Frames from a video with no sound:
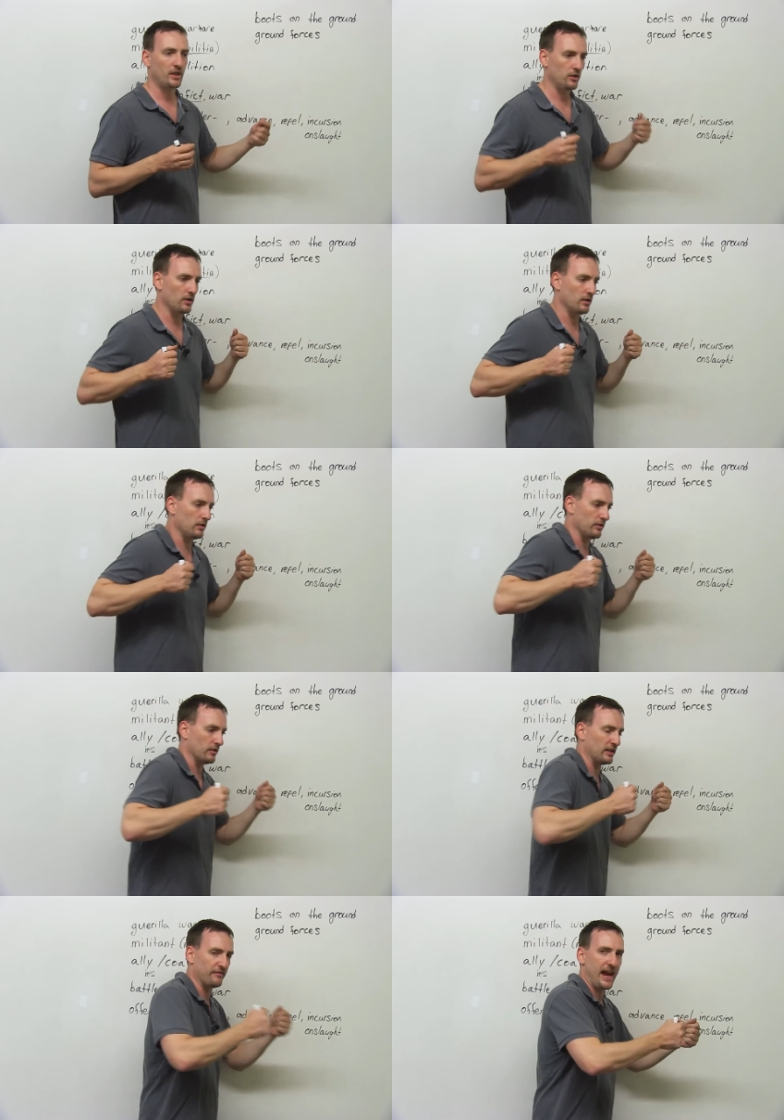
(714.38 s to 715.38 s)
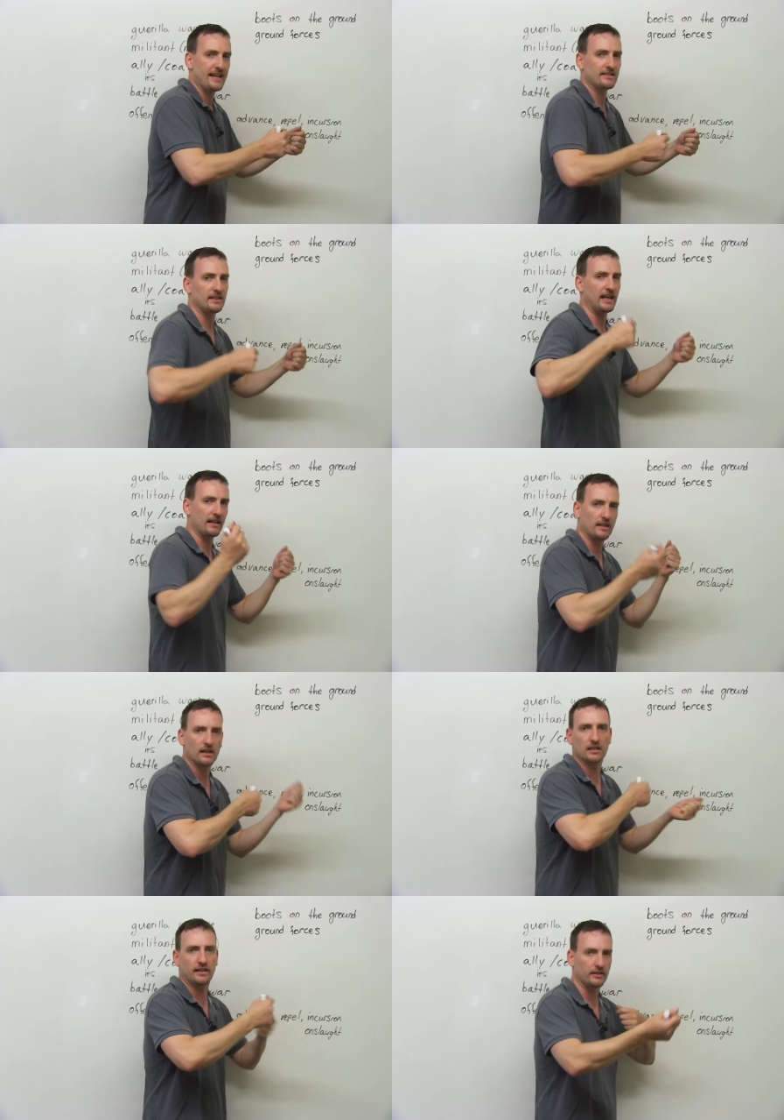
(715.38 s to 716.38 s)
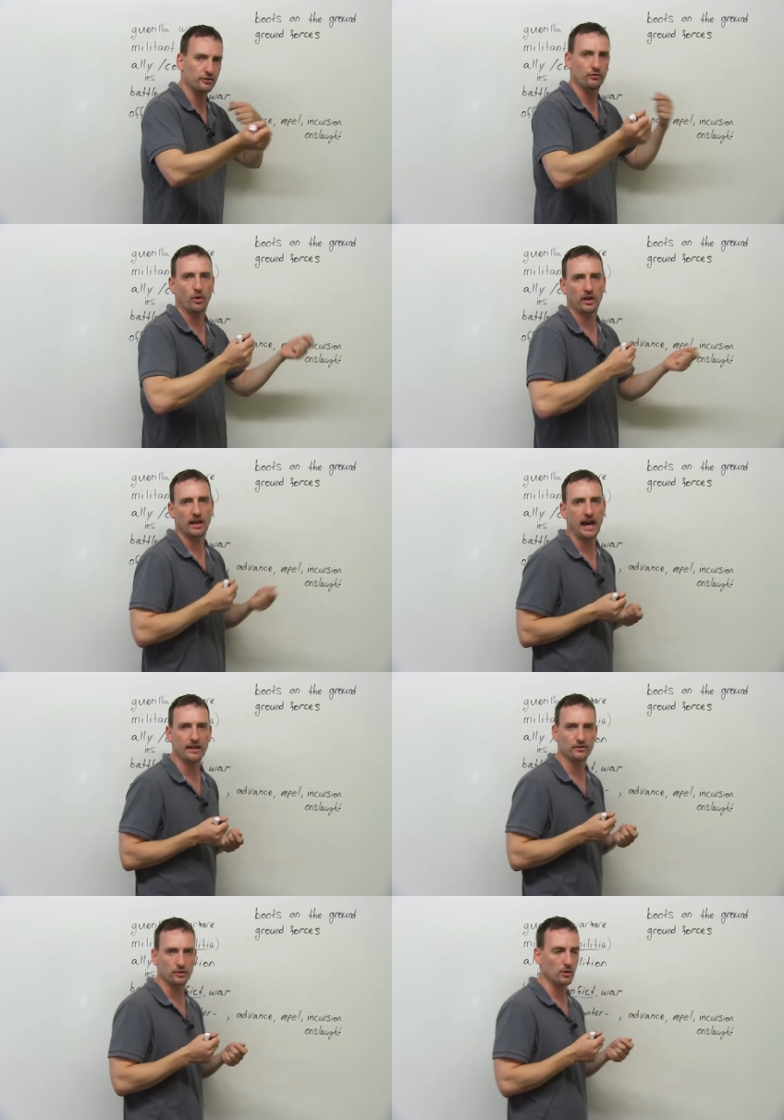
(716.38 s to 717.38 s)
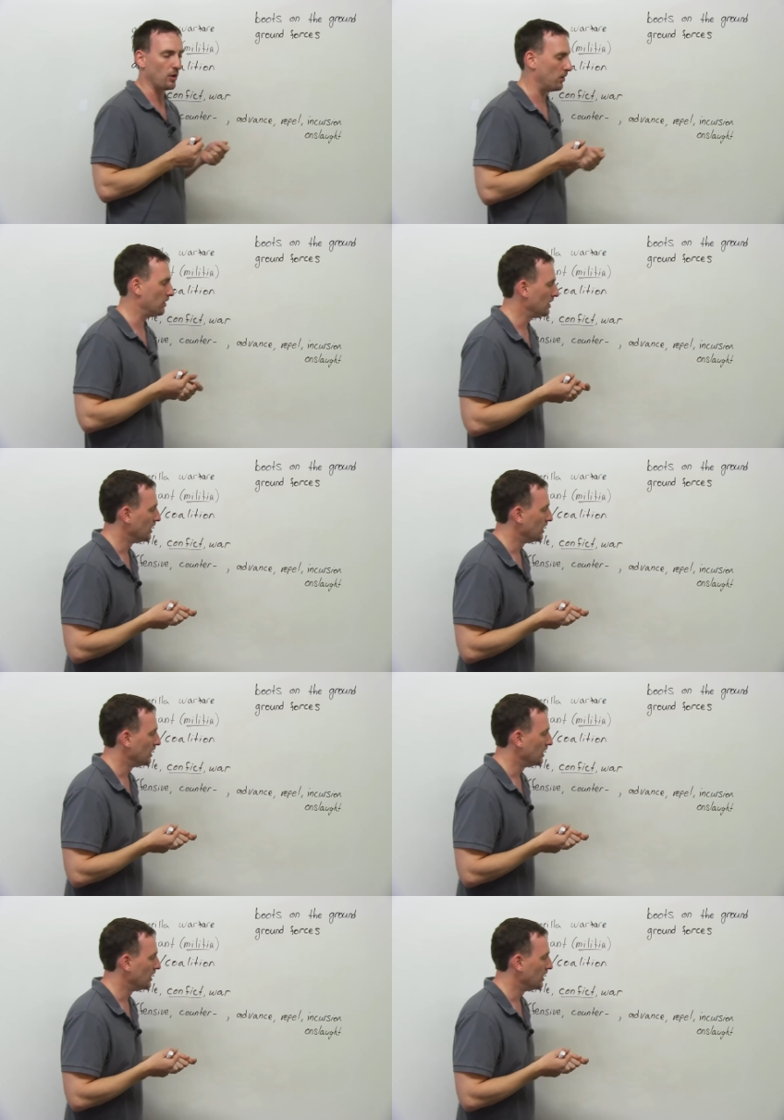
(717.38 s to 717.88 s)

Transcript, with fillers: You're, you're advancing and killing and destroying as you go.